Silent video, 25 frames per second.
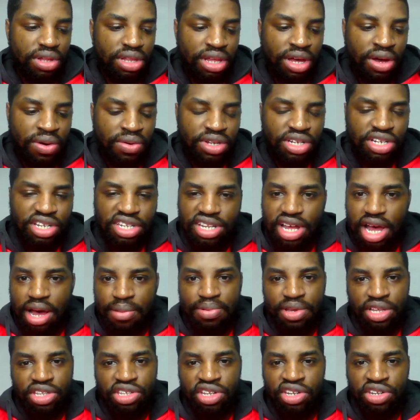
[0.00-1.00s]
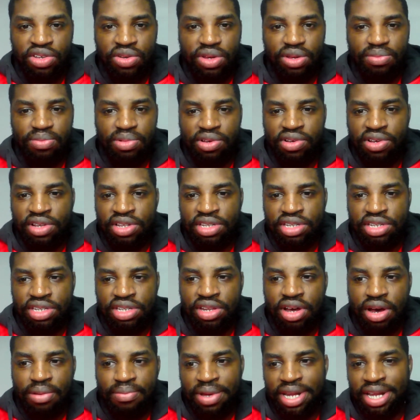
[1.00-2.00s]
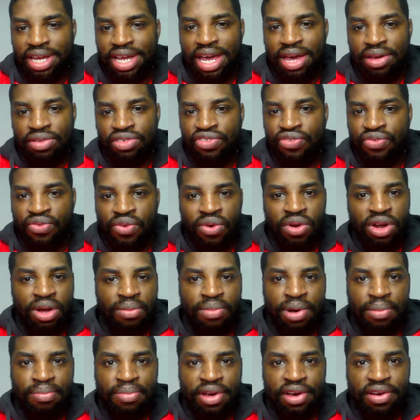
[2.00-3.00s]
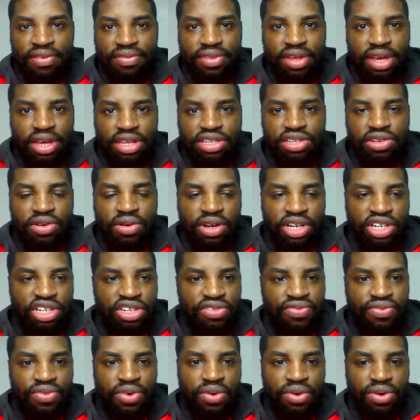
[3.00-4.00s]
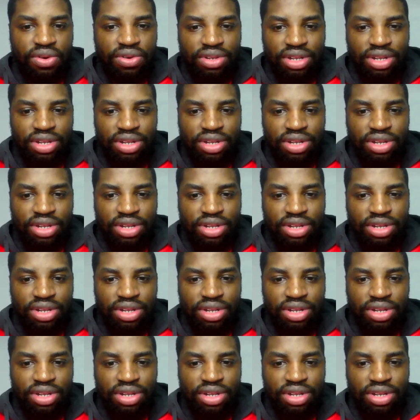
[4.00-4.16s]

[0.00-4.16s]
I was just happy to do it because not many games fall on my birthday, so I just thought,